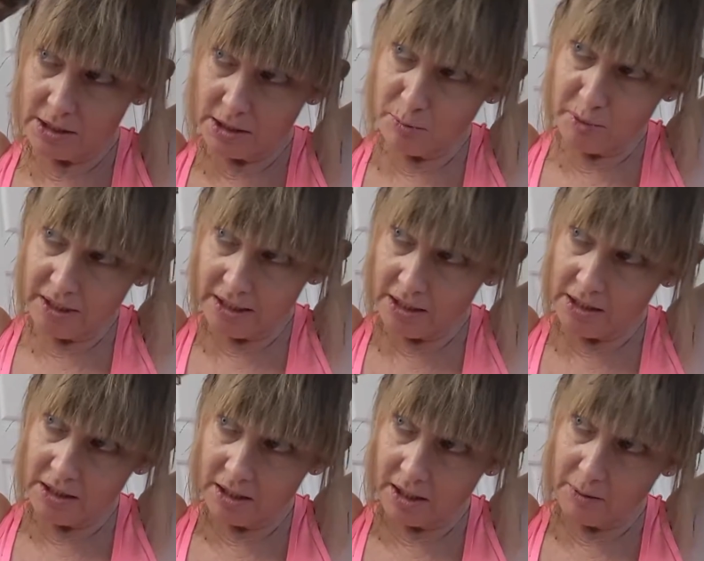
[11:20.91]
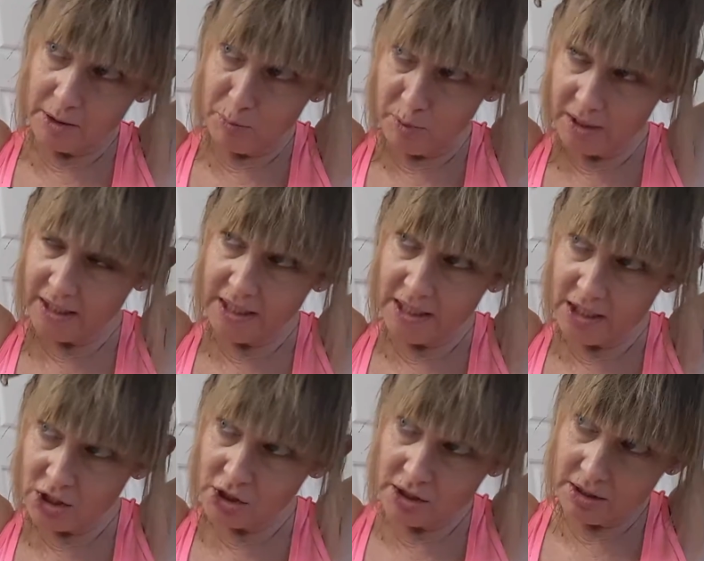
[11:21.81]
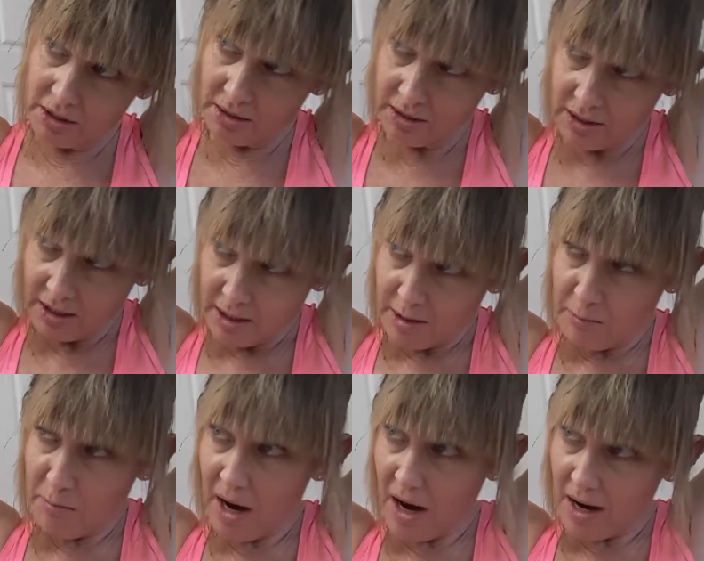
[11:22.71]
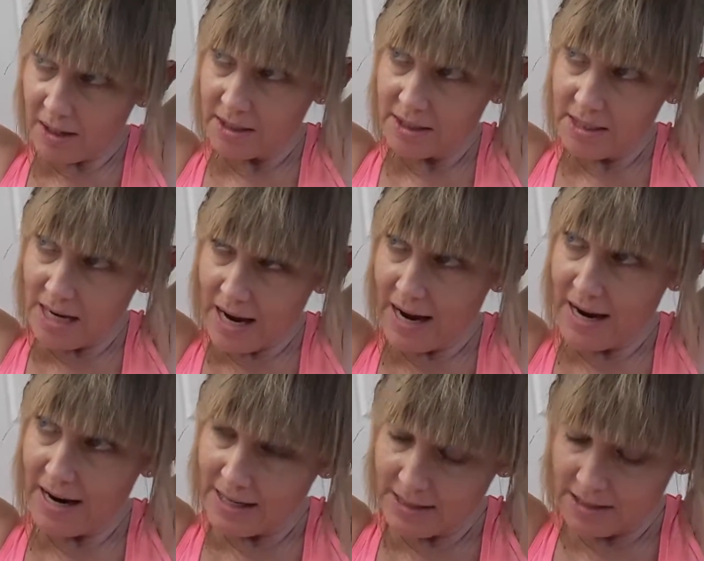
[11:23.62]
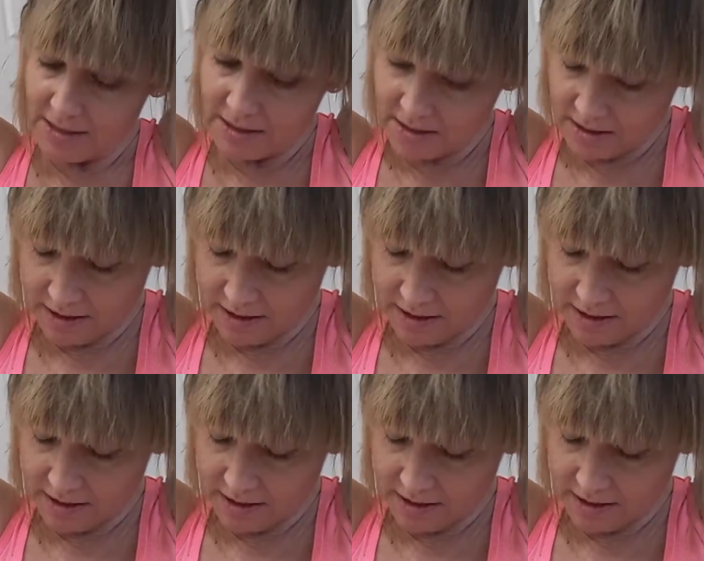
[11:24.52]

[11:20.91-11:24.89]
the bleach, the box dyes.